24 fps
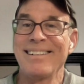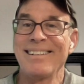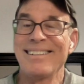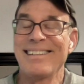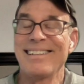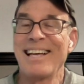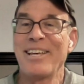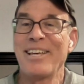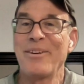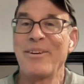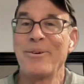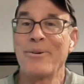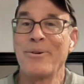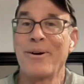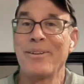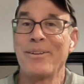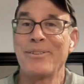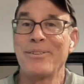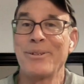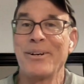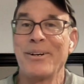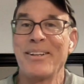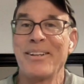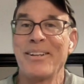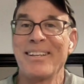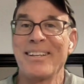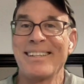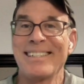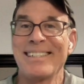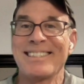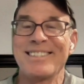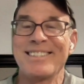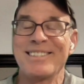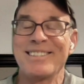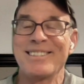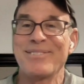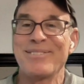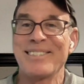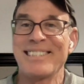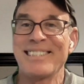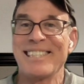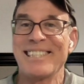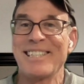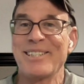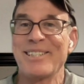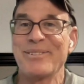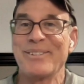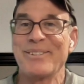and thank you all to all the listeners for
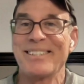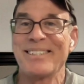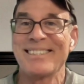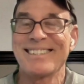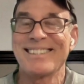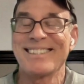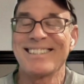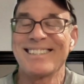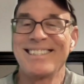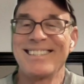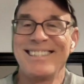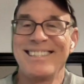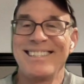sitting through us.